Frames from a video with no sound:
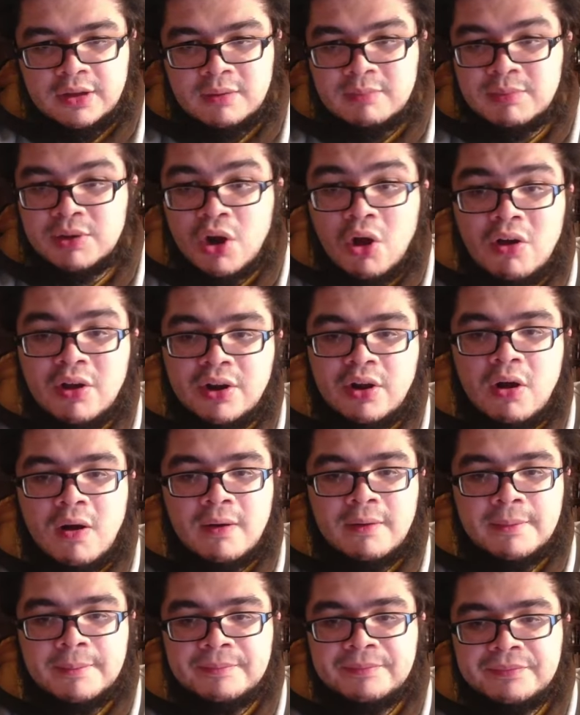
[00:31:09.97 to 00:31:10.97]
But all in
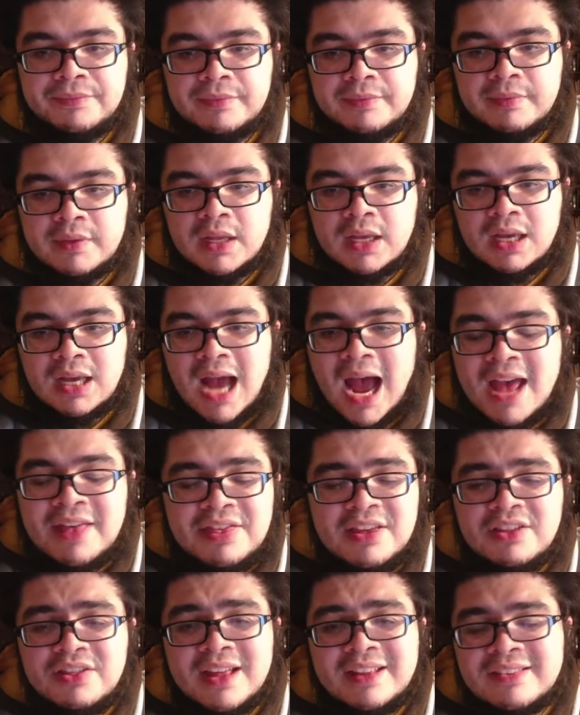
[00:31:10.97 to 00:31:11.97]
all, I
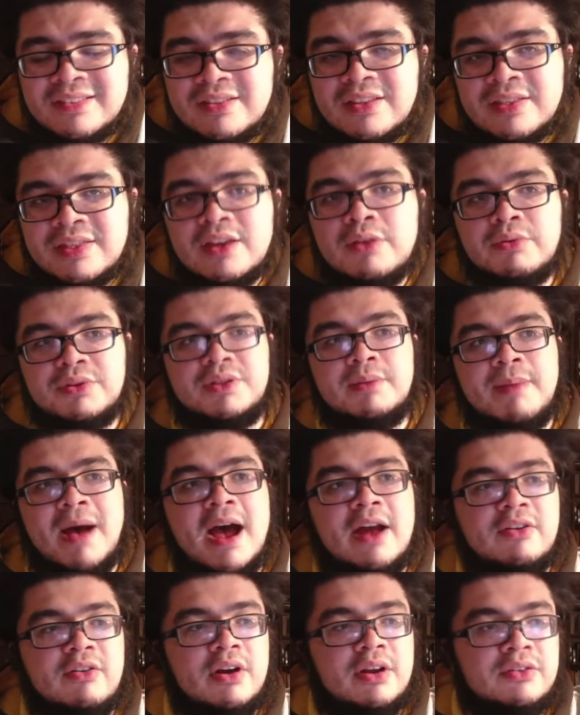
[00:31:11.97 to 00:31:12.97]
think that's the thing with the
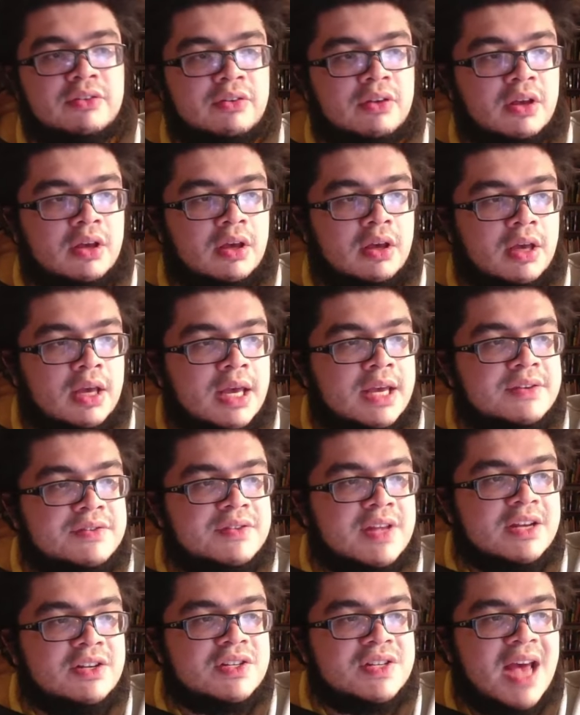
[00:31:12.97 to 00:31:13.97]
Padres, is
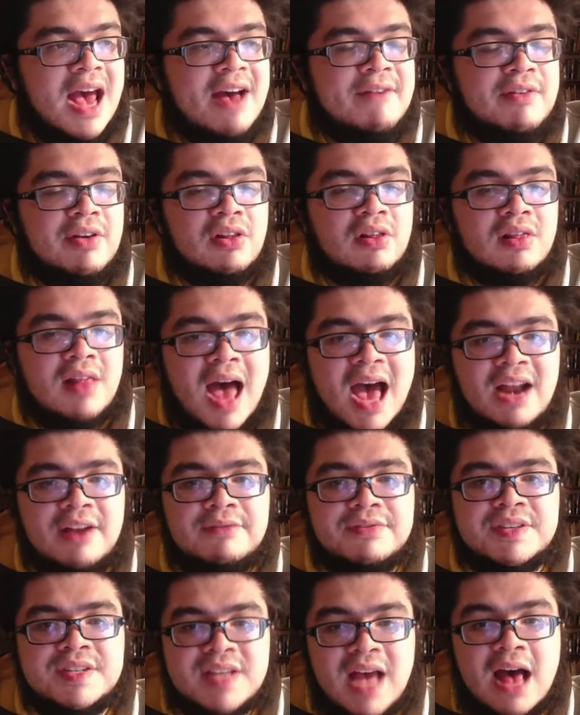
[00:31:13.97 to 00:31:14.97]
they just have a lot
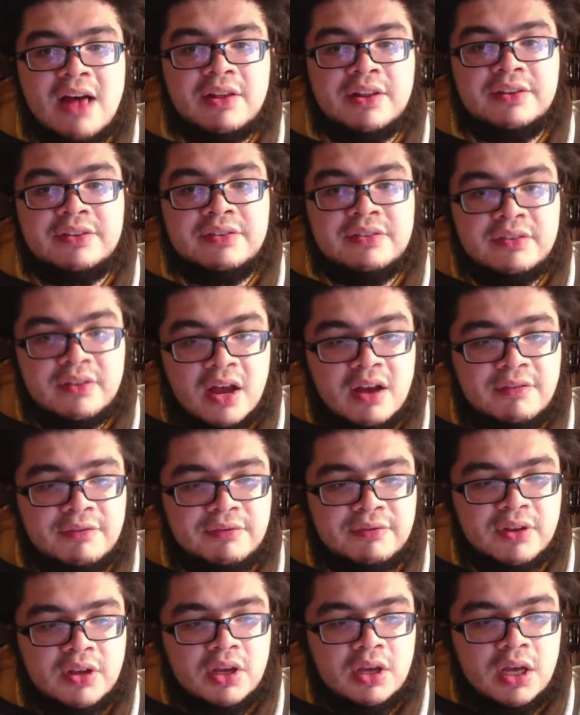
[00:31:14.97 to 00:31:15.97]
of solid
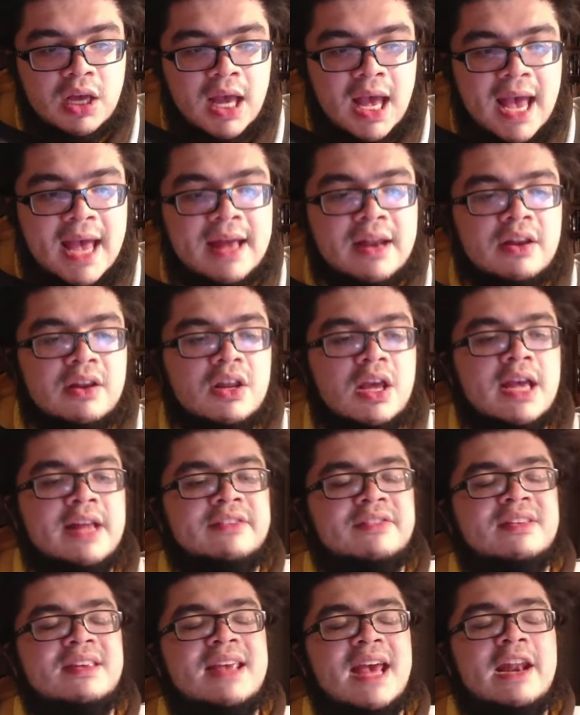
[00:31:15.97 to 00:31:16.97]
stuff, and
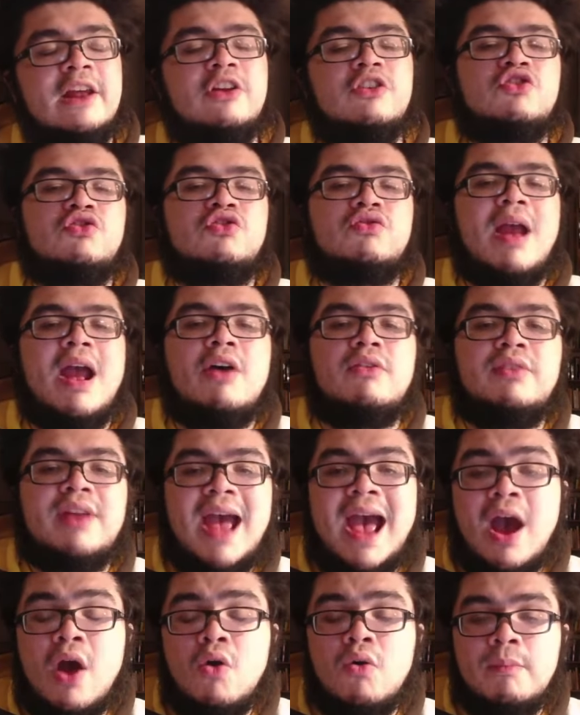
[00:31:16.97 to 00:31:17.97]
it's getting drowned
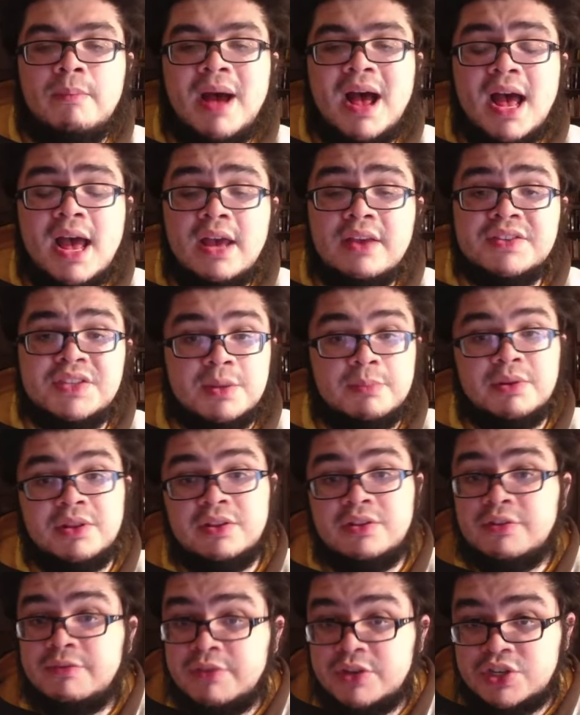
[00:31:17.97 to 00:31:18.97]
out by some of
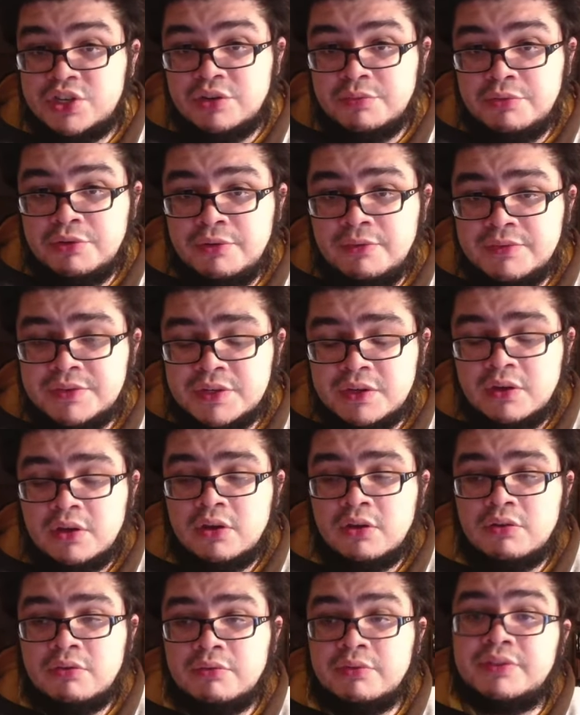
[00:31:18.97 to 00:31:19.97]
the divisional moves
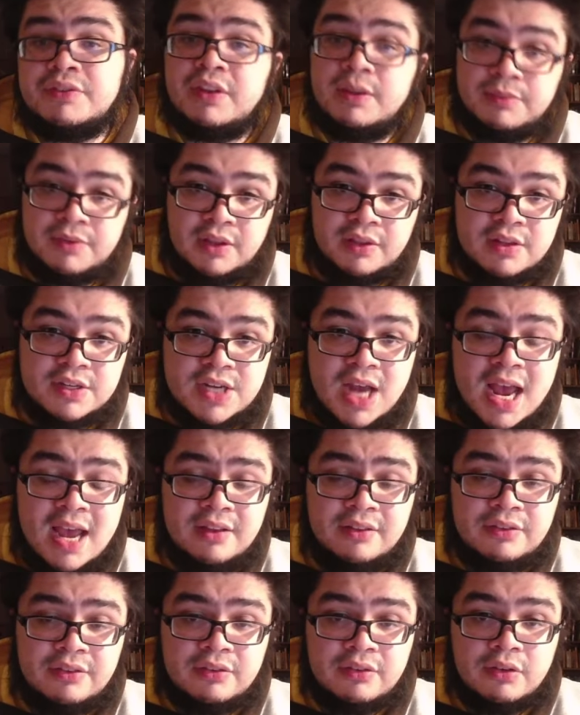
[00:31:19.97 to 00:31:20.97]
with teams like the
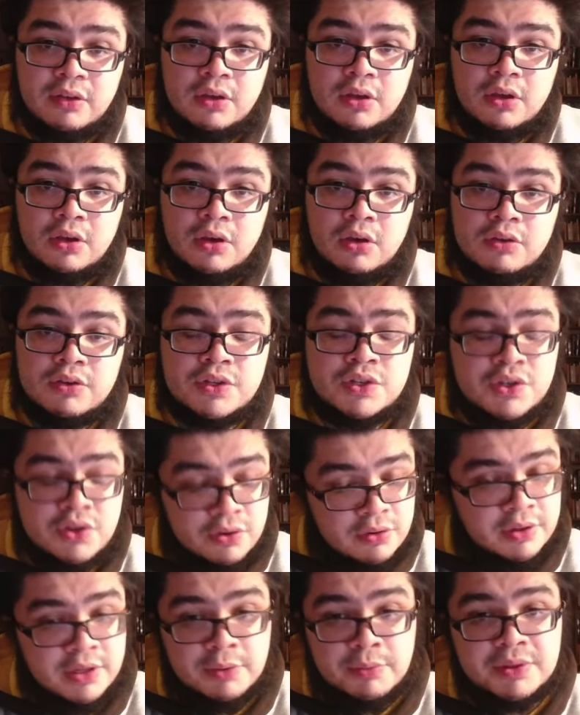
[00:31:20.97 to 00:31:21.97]
Giants,
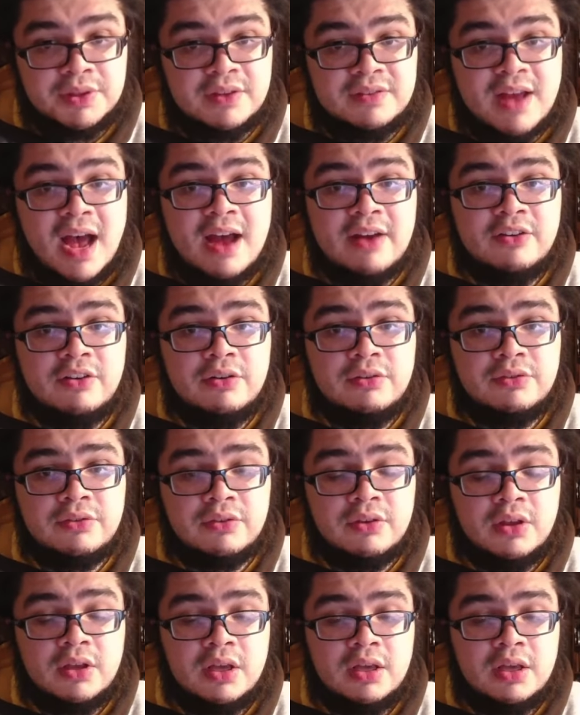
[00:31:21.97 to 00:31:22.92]
certainly with the Dodgers.